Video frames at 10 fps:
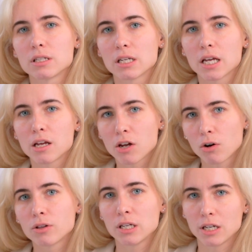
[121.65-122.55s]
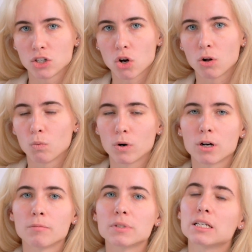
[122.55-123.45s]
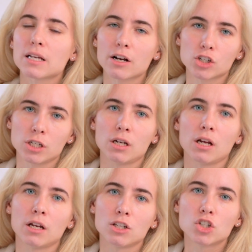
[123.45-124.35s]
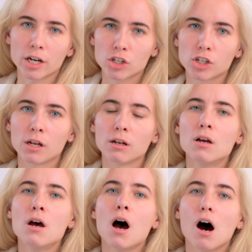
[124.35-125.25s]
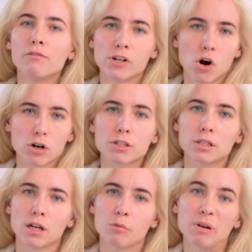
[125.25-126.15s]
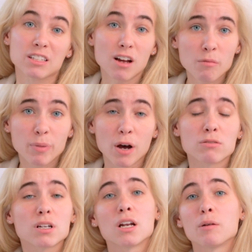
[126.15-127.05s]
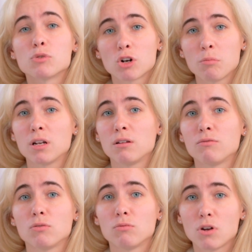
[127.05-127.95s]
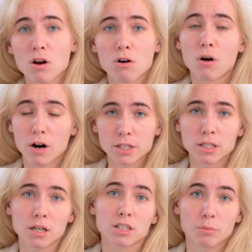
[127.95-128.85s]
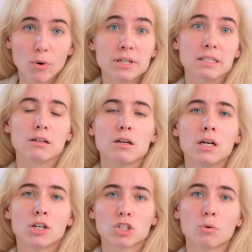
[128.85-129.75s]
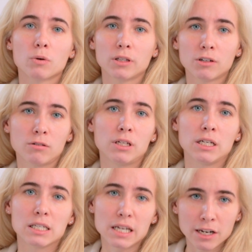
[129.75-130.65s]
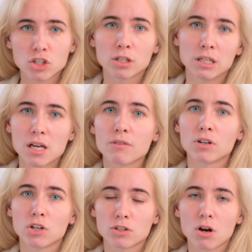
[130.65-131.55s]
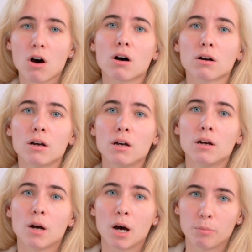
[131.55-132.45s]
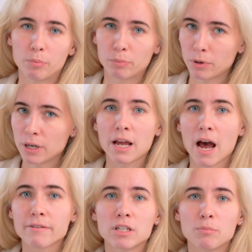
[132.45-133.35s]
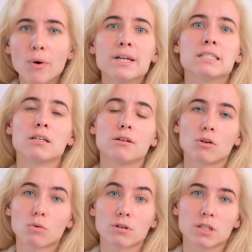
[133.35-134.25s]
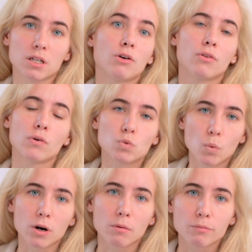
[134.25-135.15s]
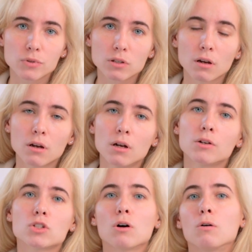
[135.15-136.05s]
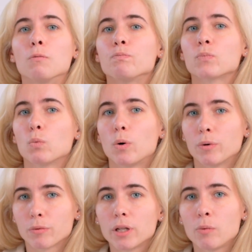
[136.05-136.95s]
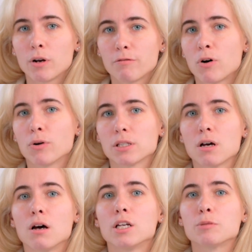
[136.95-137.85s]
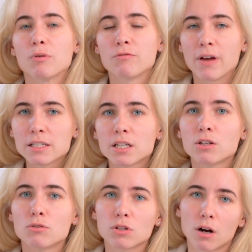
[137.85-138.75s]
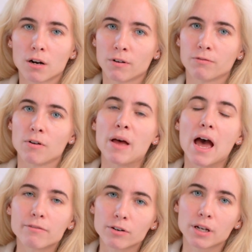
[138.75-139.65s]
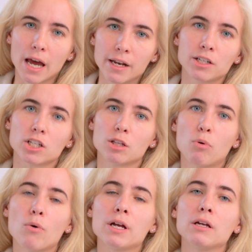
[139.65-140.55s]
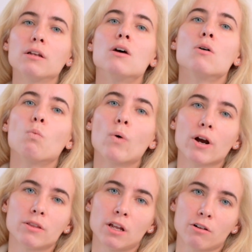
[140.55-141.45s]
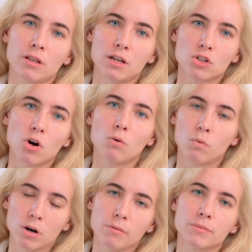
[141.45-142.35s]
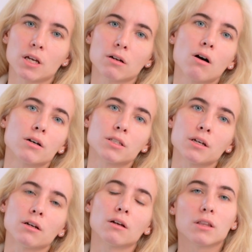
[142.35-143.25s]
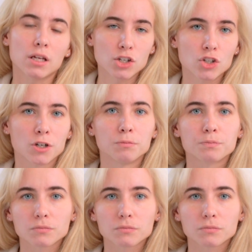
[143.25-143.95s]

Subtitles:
to kill the adult worms is actually an injection of an arsenic-based compound. And I'm sure many of you know arsenic is a poison. So we're literally intentionally giving your dog a pretty hefty poison in order to kill those worms. So what we really want to focus on is preventing those larvae from ever getting to the point where they're the adult worms and causing the issue.